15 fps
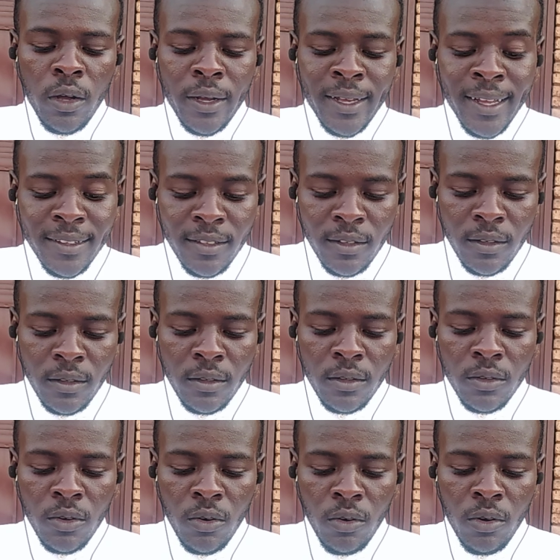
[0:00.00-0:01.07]
guessing
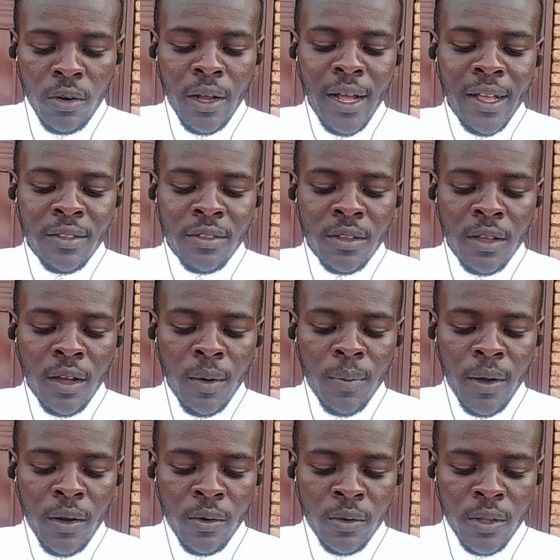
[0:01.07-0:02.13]
or asking
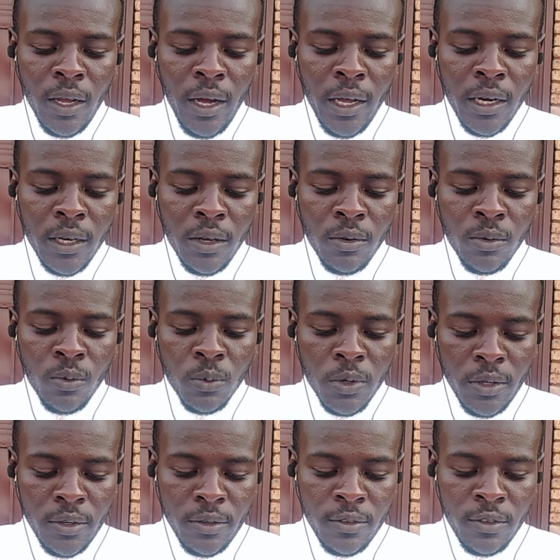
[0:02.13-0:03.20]
about unknown
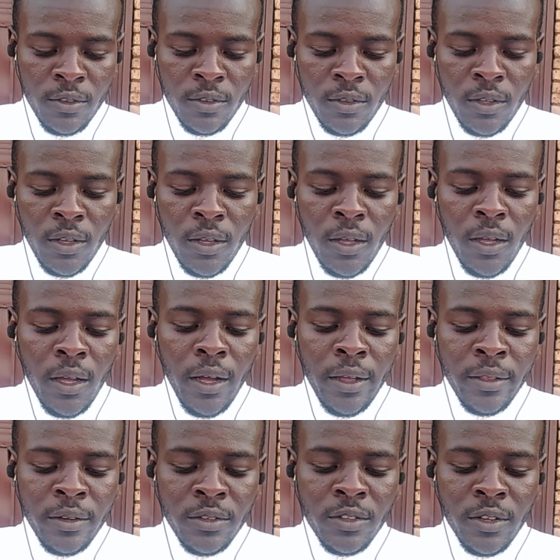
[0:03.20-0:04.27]
words.
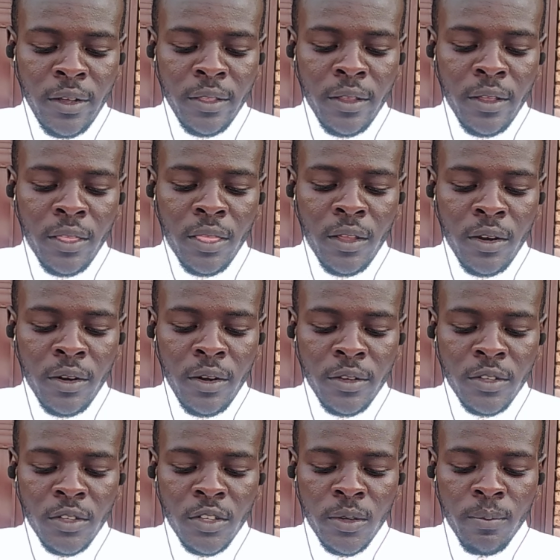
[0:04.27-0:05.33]
Understanding the
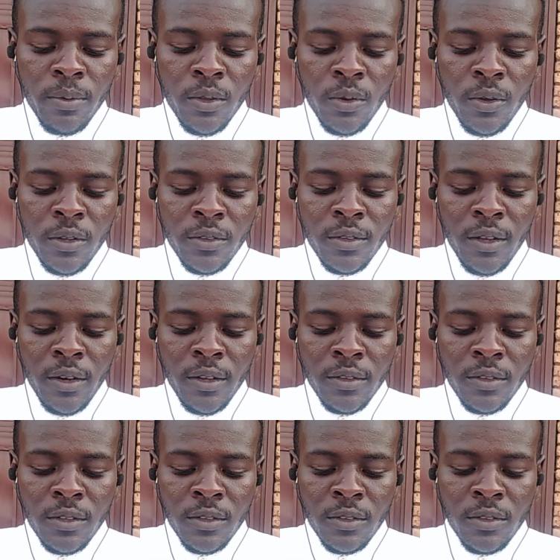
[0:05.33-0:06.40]
relationship between
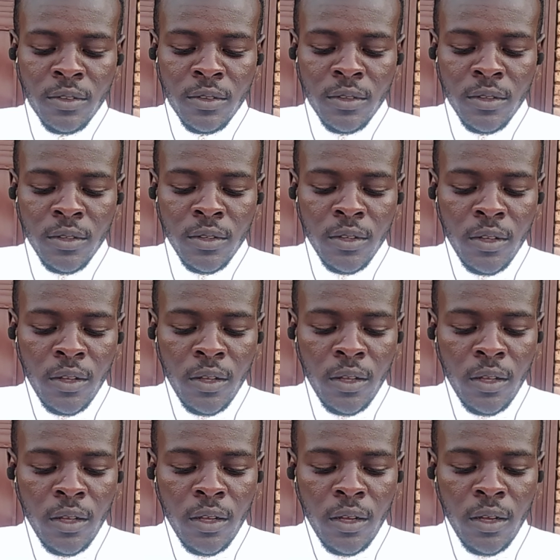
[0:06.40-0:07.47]
sentences
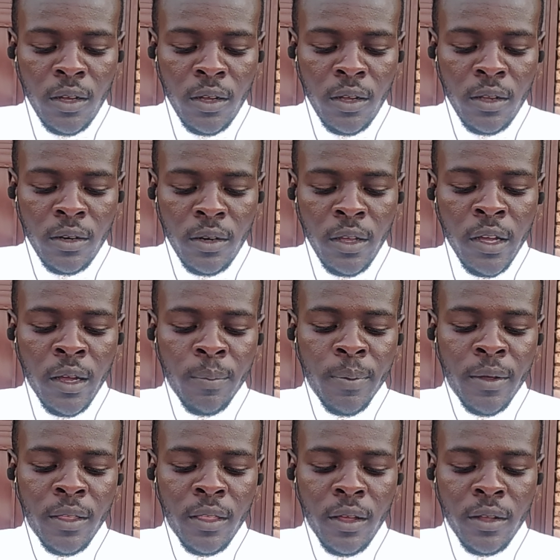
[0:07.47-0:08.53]
and
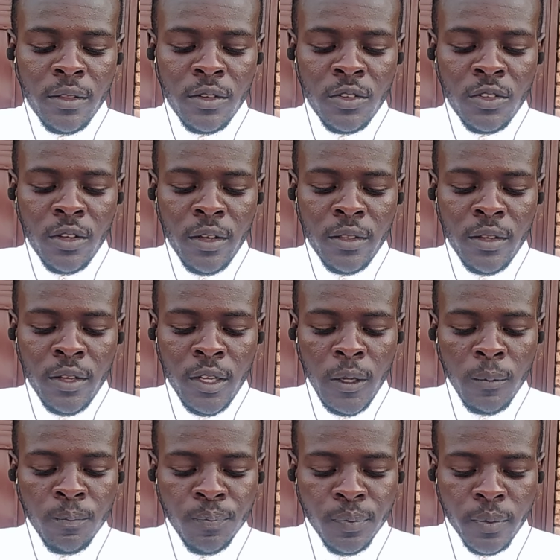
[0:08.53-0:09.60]
helping understanding
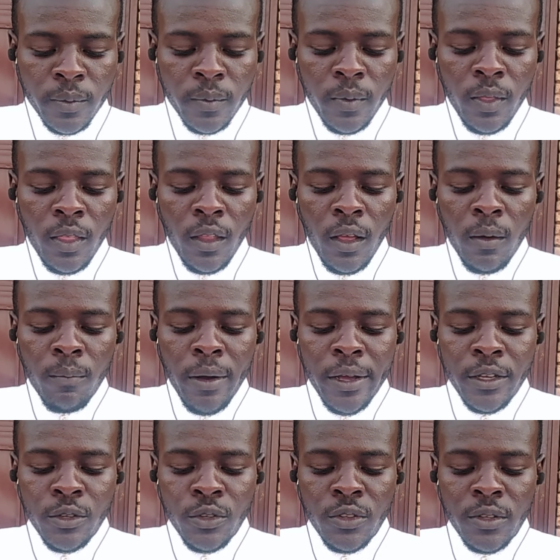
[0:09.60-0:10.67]
by
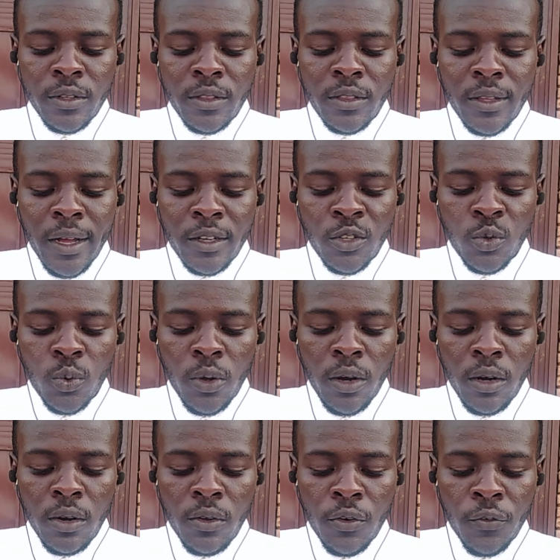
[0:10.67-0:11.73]
using
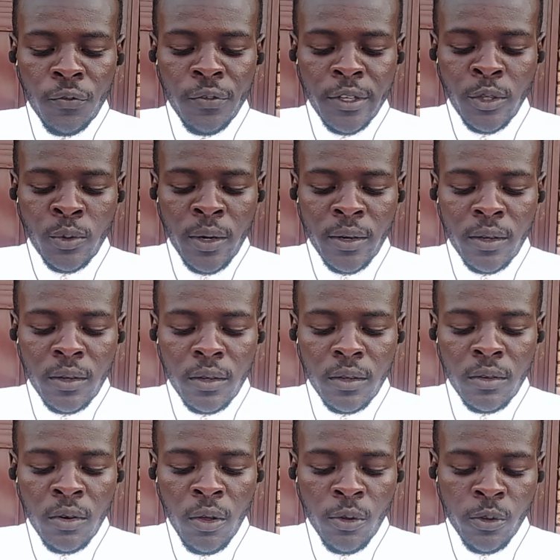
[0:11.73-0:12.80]
textual or visual
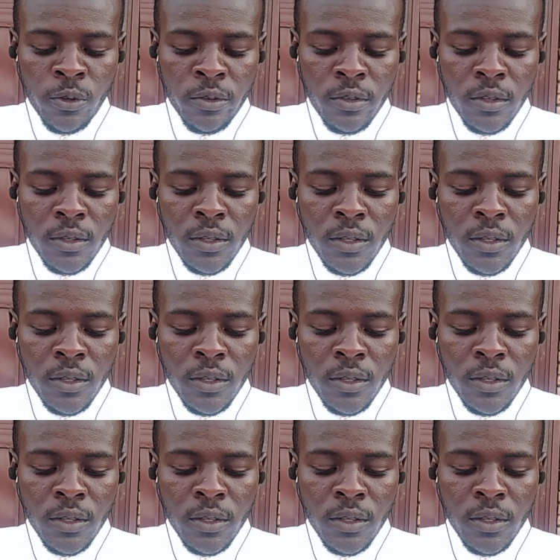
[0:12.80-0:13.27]
clues.